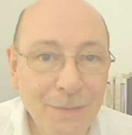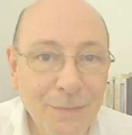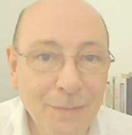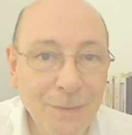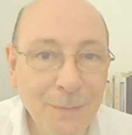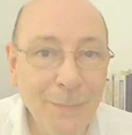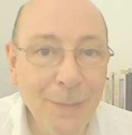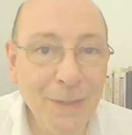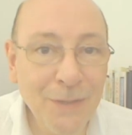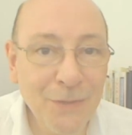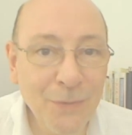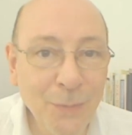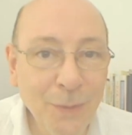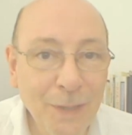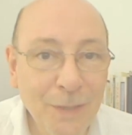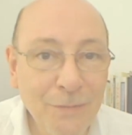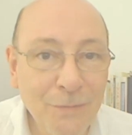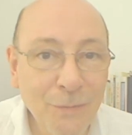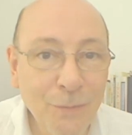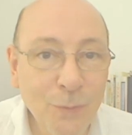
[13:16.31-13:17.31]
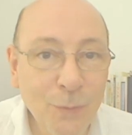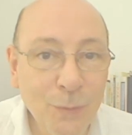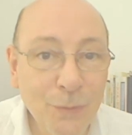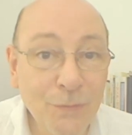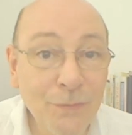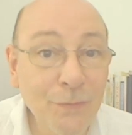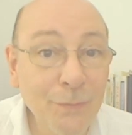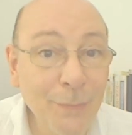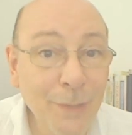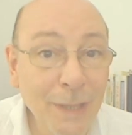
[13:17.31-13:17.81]
the best way forward
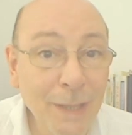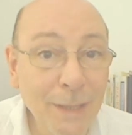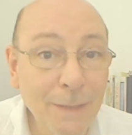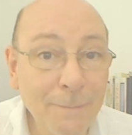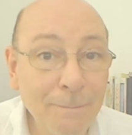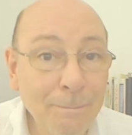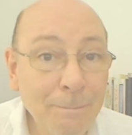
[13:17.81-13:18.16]
for me?